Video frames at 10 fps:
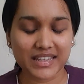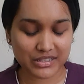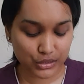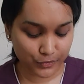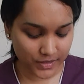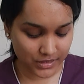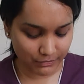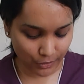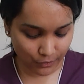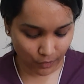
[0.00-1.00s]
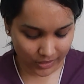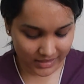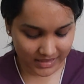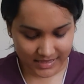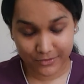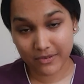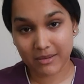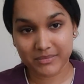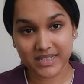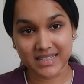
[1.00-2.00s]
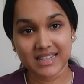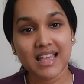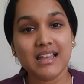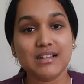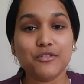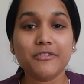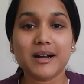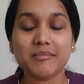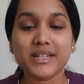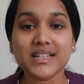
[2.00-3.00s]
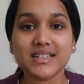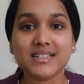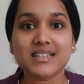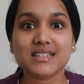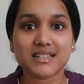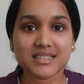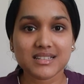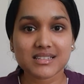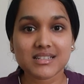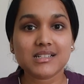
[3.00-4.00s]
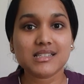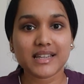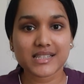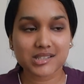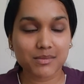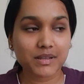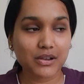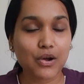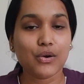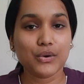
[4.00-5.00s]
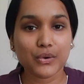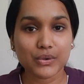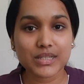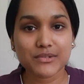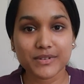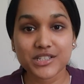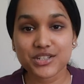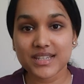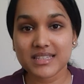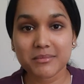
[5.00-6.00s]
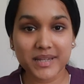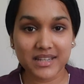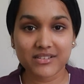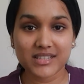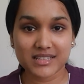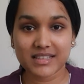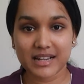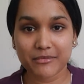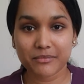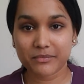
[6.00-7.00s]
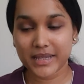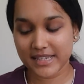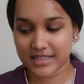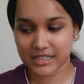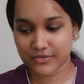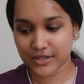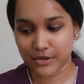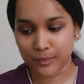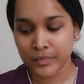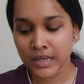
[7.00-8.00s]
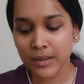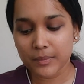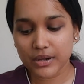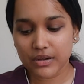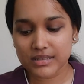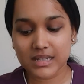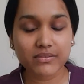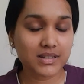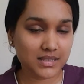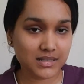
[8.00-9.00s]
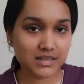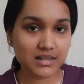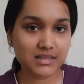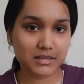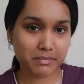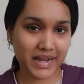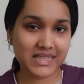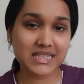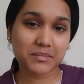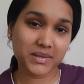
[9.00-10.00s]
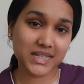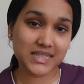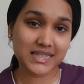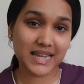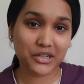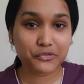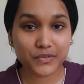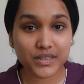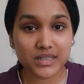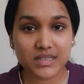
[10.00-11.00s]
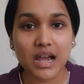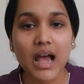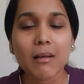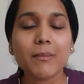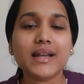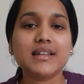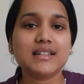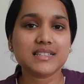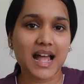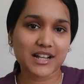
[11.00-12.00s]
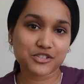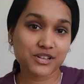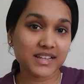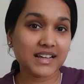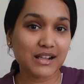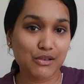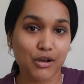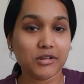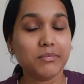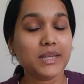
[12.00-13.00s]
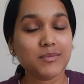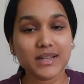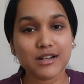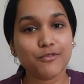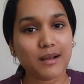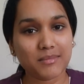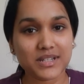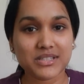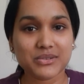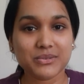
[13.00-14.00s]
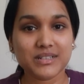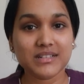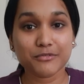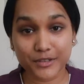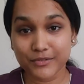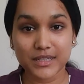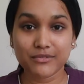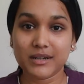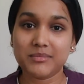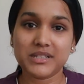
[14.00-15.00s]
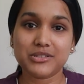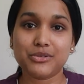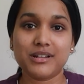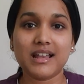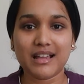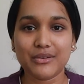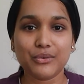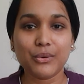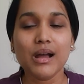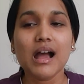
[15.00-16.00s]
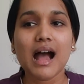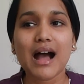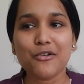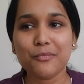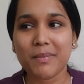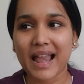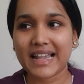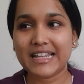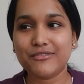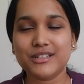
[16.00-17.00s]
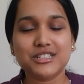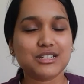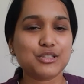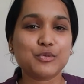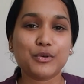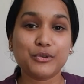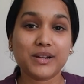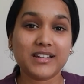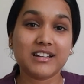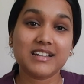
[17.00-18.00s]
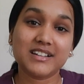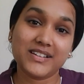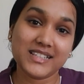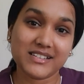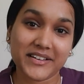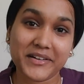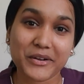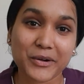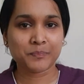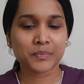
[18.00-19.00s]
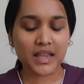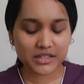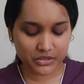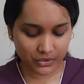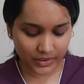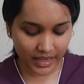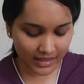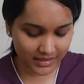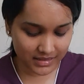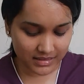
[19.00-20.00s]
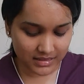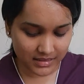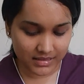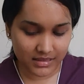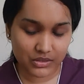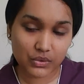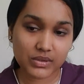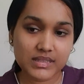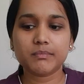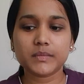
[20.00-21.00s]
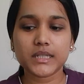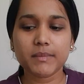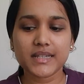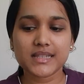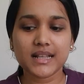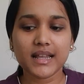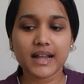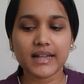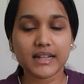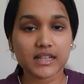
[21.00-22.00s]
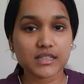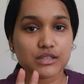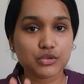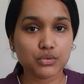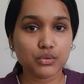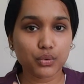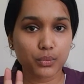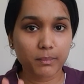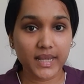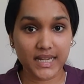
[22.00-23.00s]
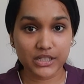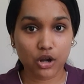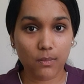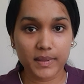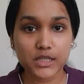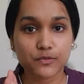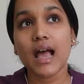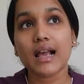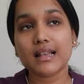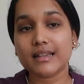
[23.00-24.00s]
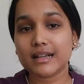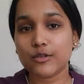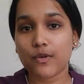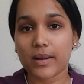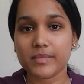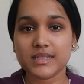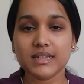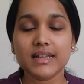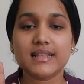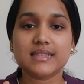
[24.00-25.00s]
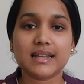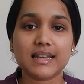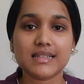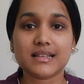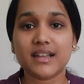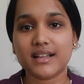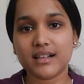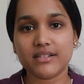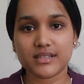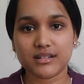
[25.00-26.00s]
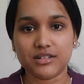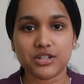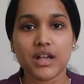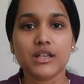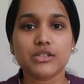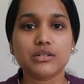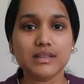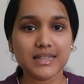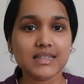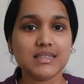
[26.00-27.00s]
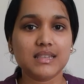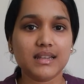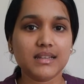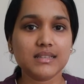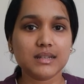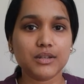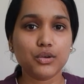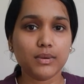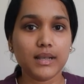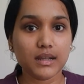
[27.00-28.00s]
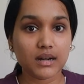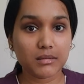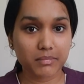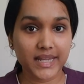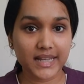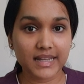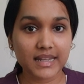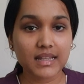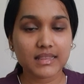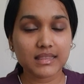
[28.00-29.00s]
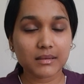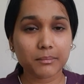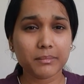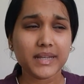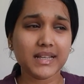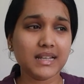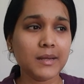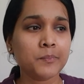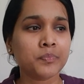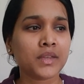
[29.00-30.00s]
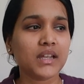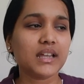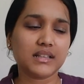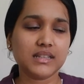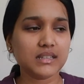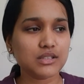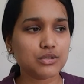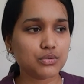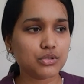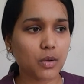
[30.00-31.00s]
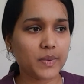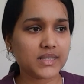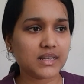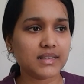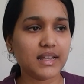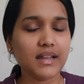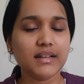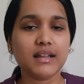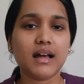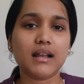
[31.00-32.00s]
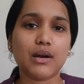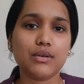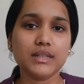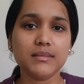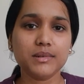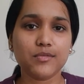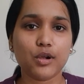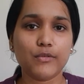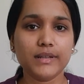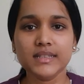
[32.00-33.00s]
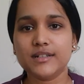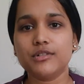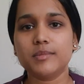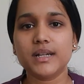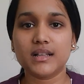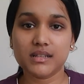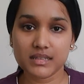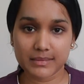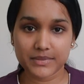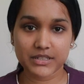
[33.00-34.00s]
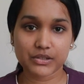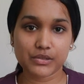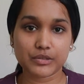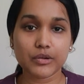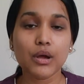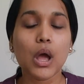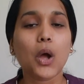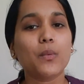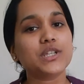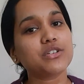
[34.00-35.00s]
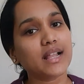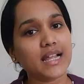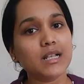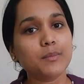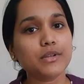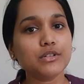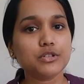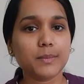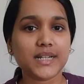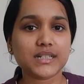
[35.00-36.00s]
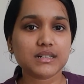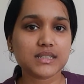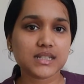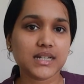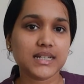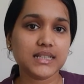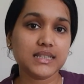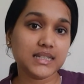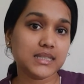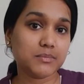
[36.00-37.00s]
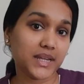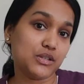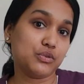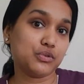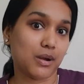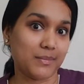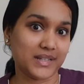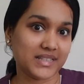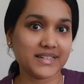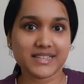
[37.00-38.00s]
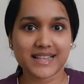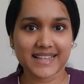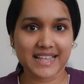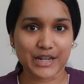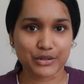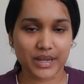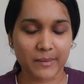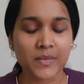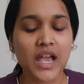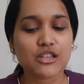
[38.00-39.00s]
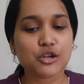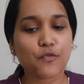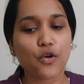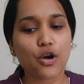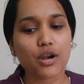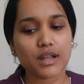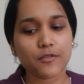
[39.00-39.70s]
so first of all, what is PharmD? Now PharmD, it is a 6 years extremely long course, which is the main reason that I'm making this video, because giving 6 years it might seem easy at first, but it is actually a lot. Me being a PharmD student, 5th year PharmD student, I know how badly we just want to get our degrees right now. So yeah, it is a 6 years course. It basically contains 2 main topics. First, clinical pharmacy, and second is clinical research. So these things you will learn mainly yeah, these 2 topics are there, and around them revolving there would be other subjects also which will help you to better study these main 2 topics. It is like that. Okay, so for